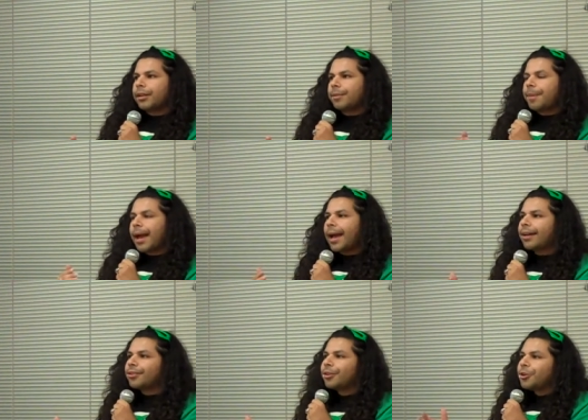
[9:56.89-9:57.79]
in the
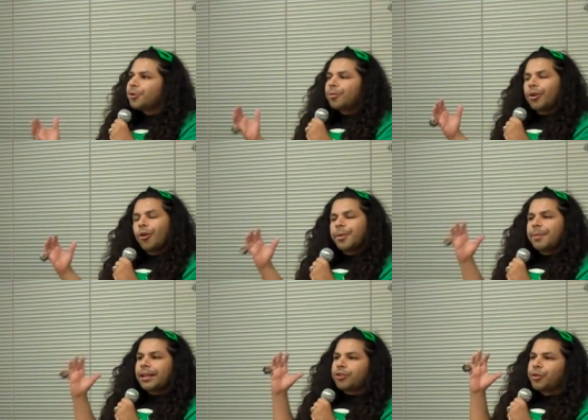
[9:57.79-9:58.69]
past, We're hoping
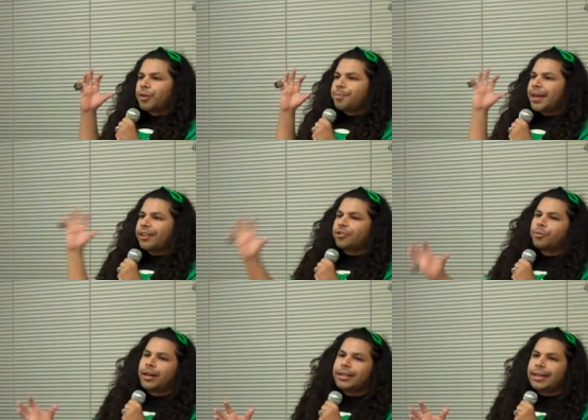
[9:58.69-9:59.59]
to make this one the biggest one